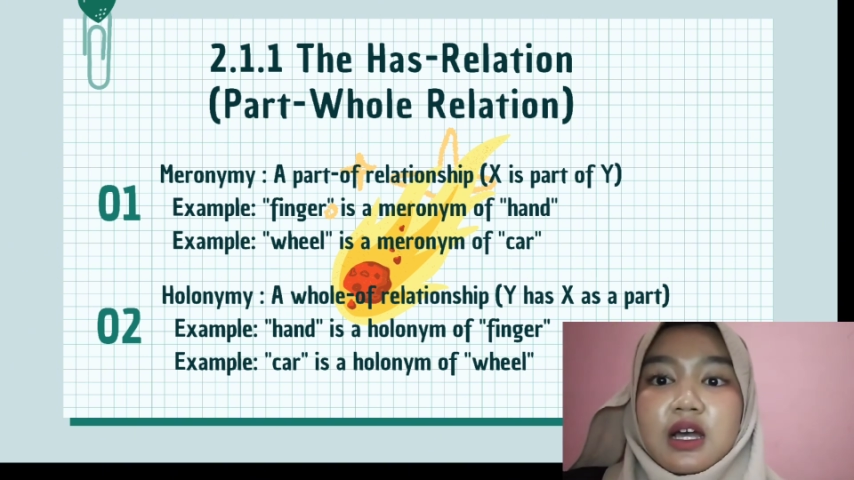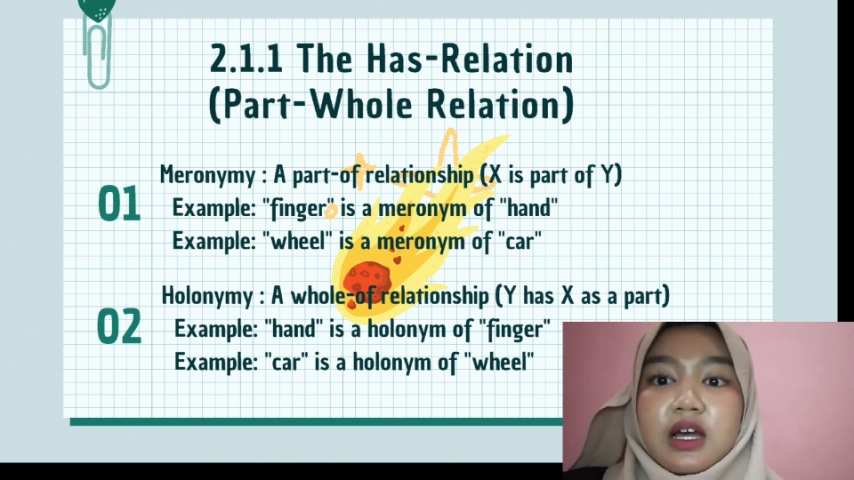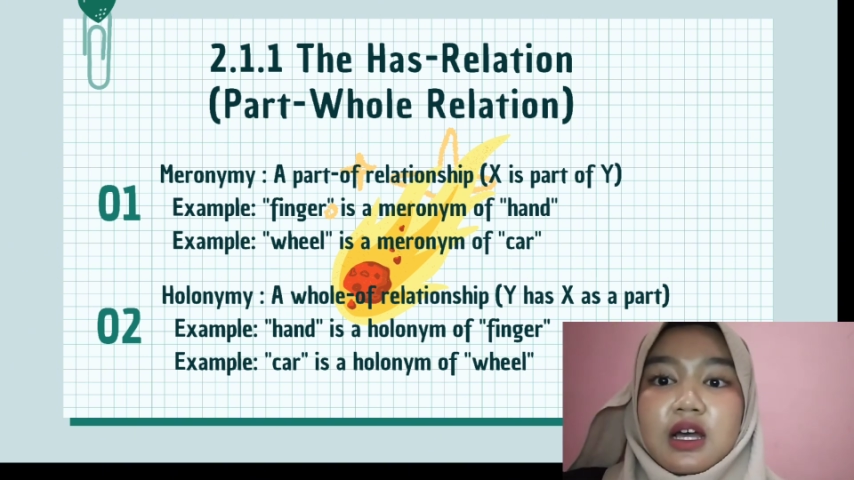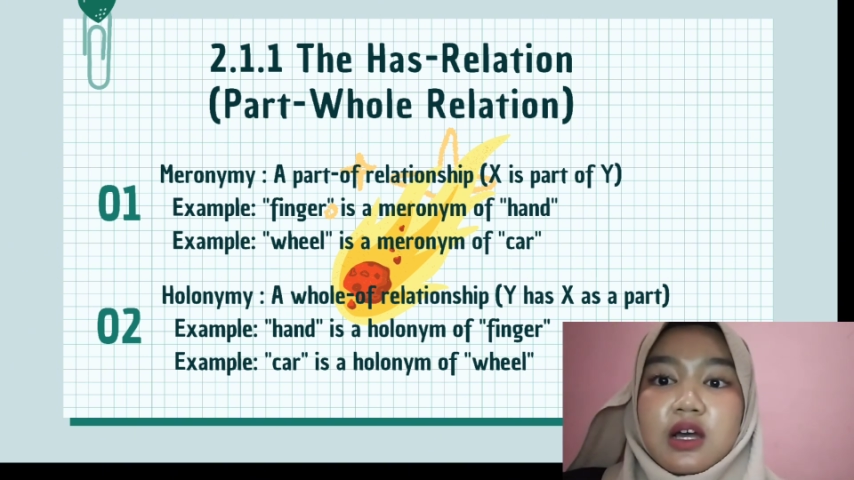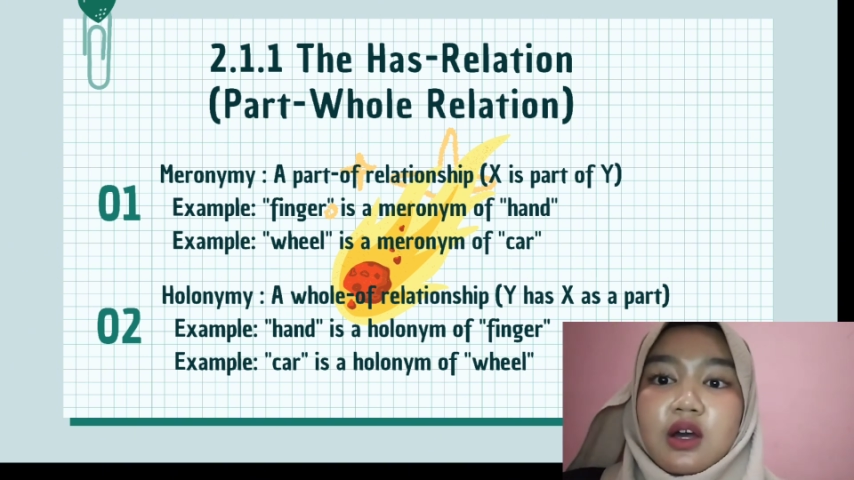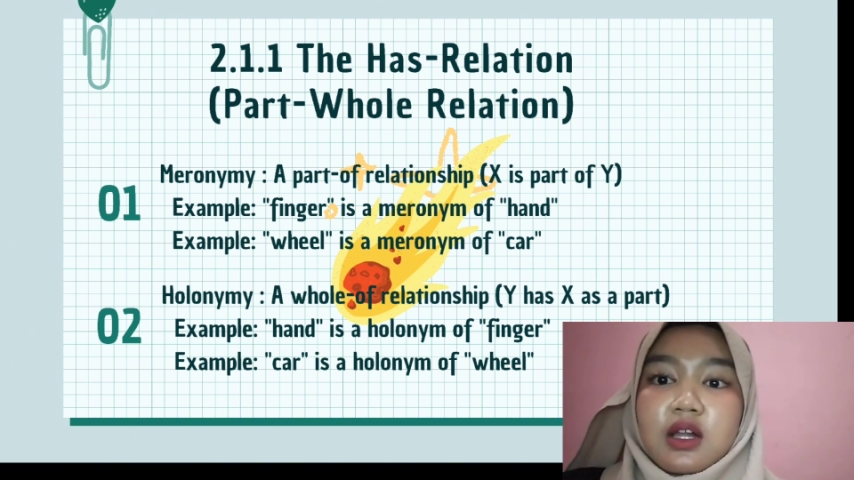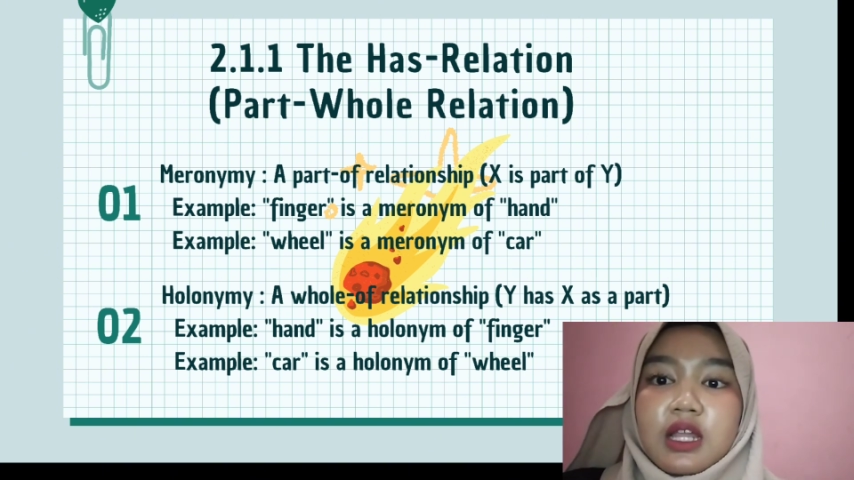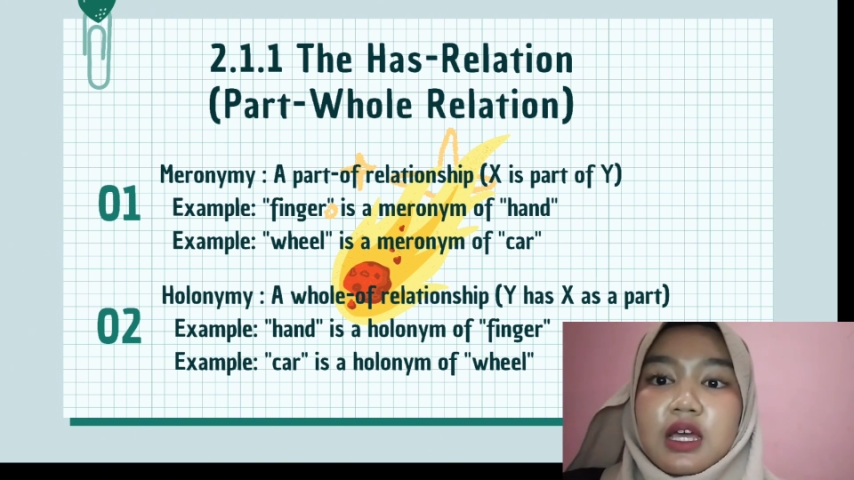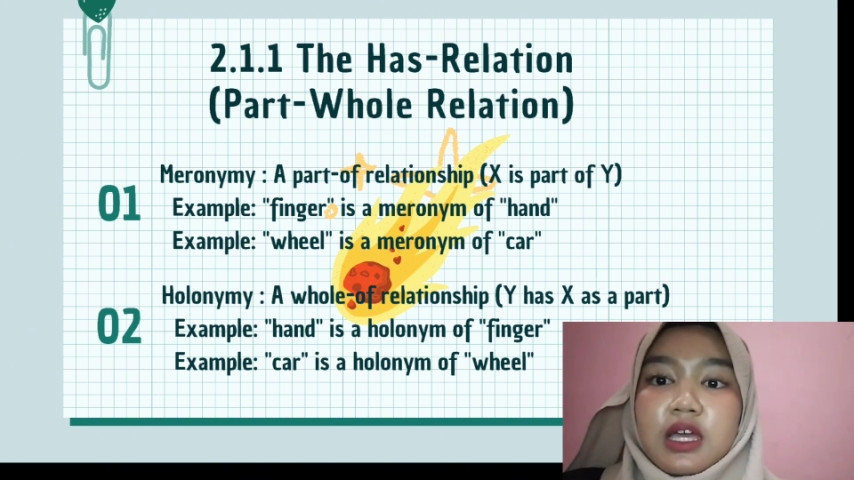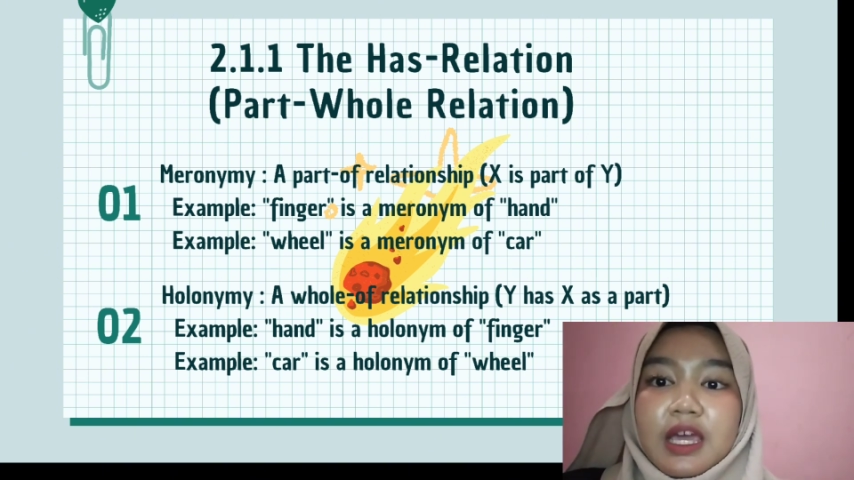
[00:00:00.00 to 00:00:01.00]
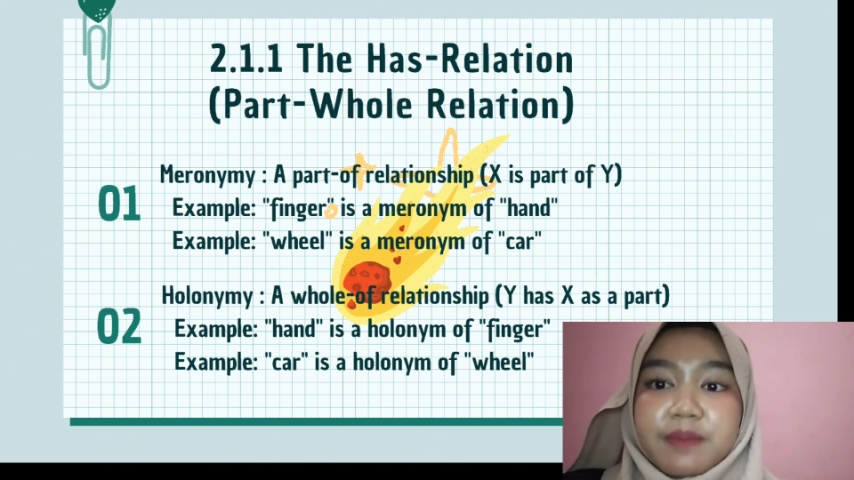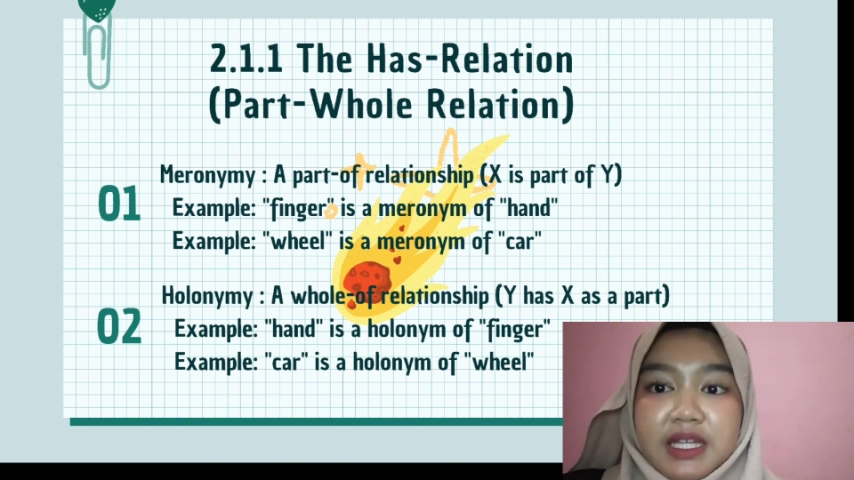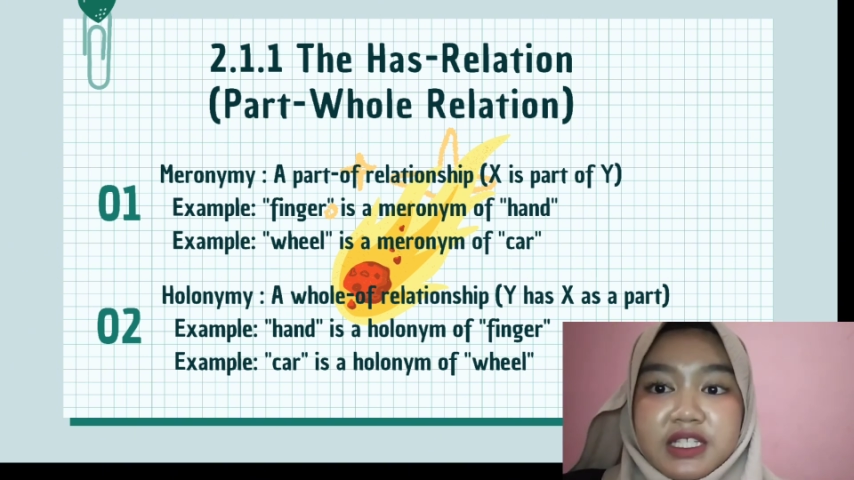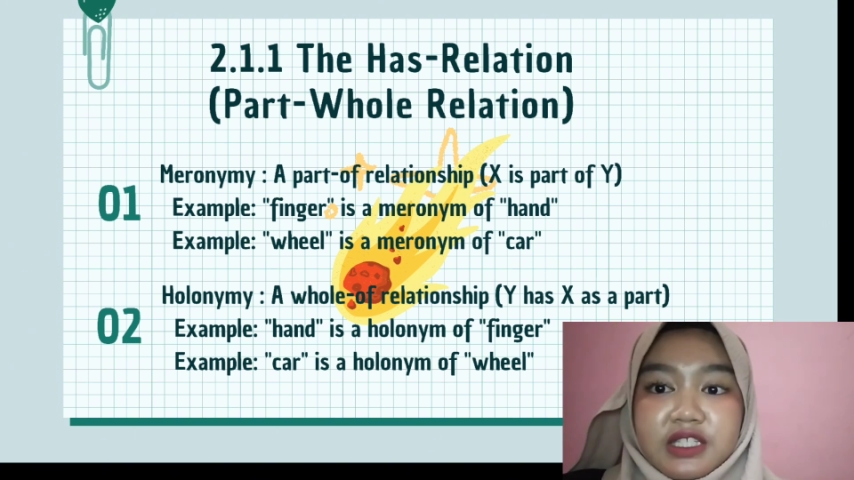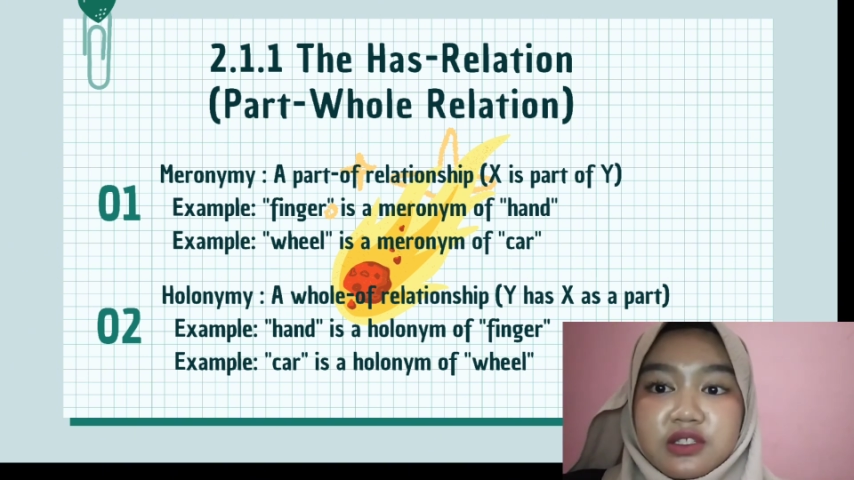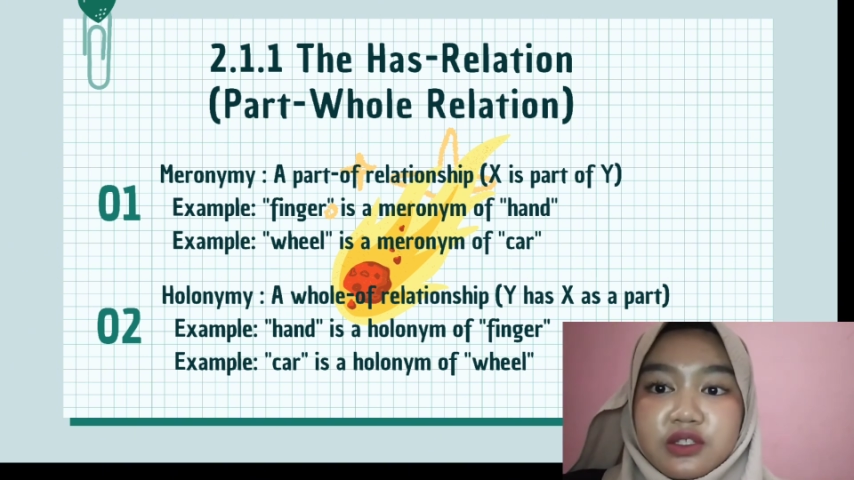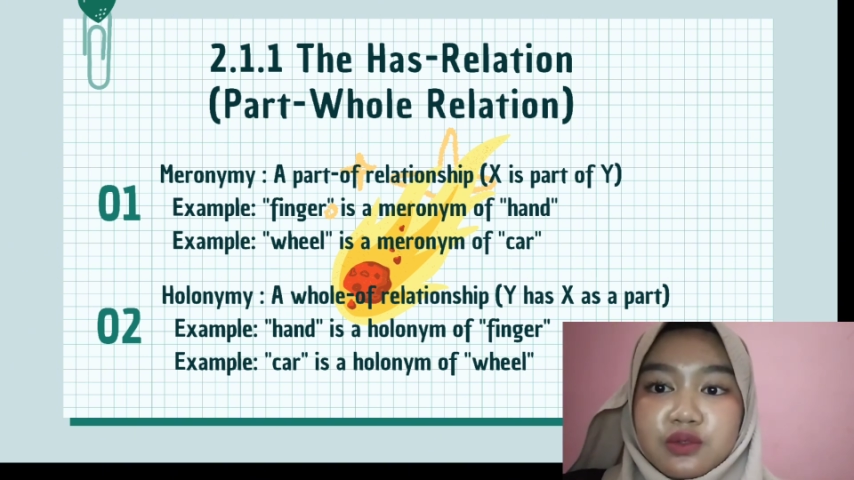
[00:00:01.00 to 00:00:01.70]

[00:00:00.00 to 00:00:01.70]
help us